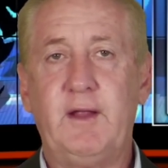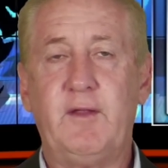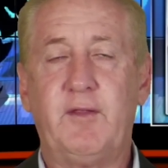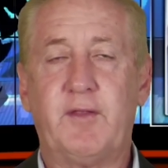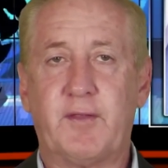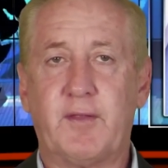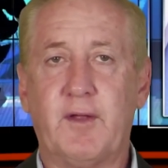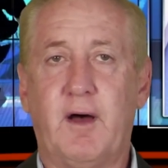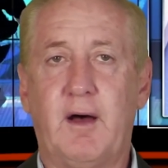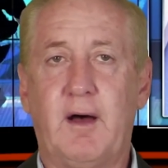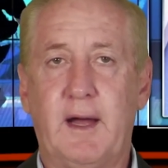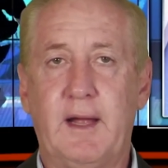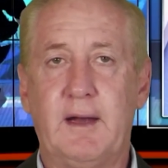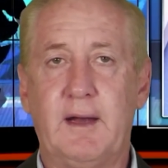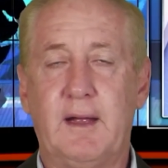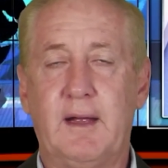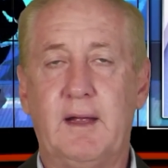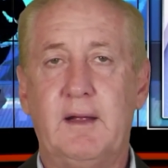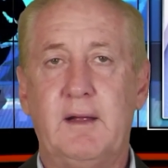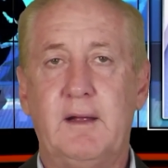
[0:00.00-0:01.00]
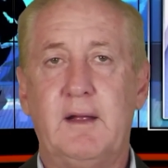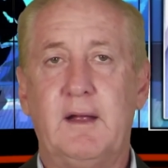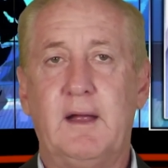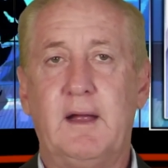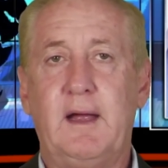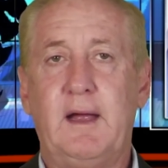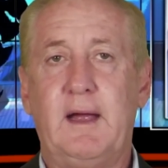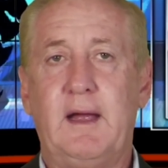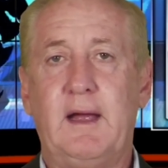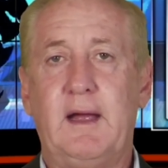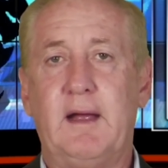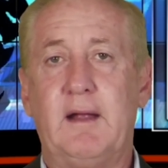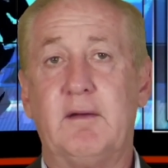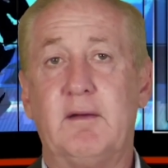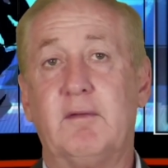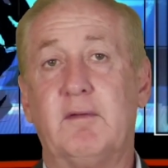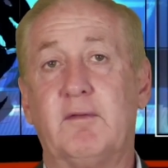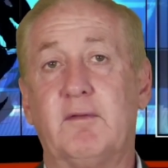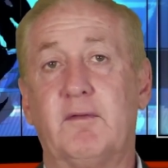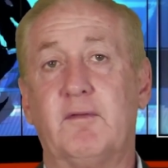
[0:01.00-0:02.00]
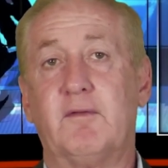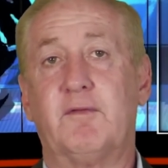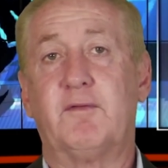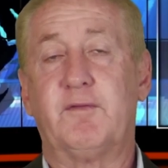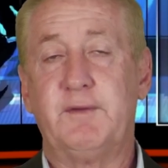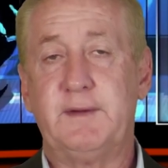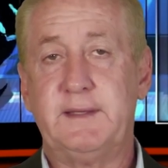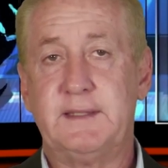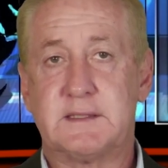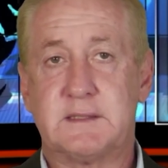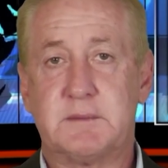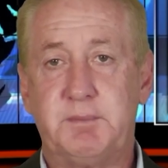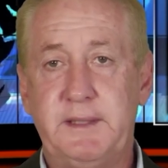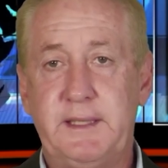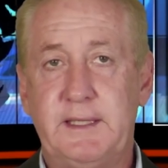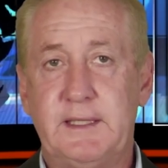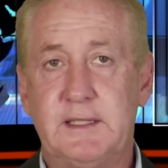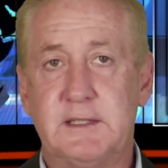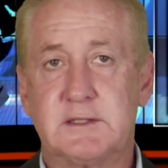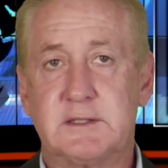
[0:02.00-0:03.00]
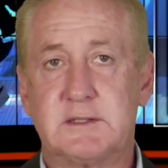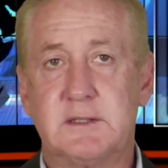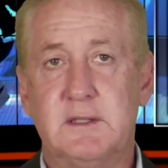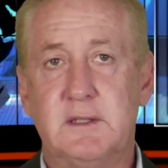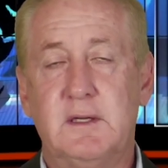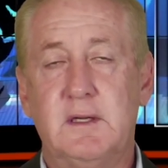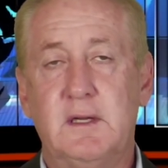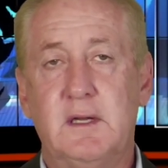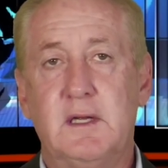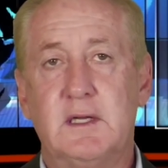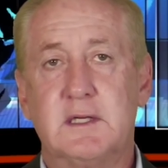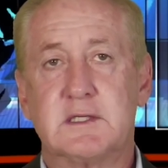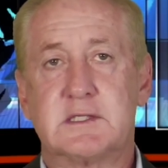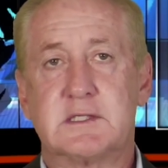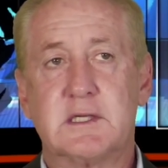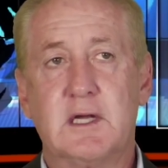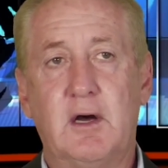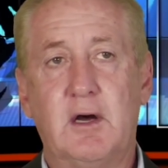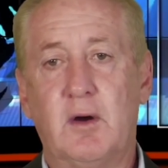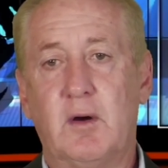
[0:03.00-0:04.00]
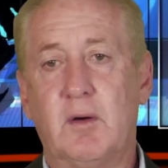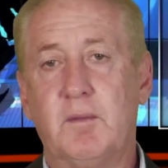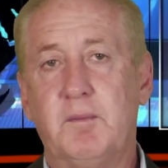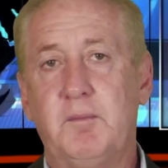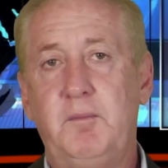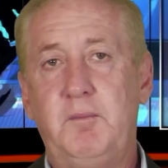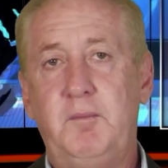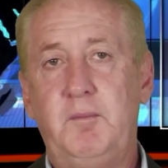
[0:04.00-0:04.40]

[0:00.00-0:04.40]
thought and free speech. So,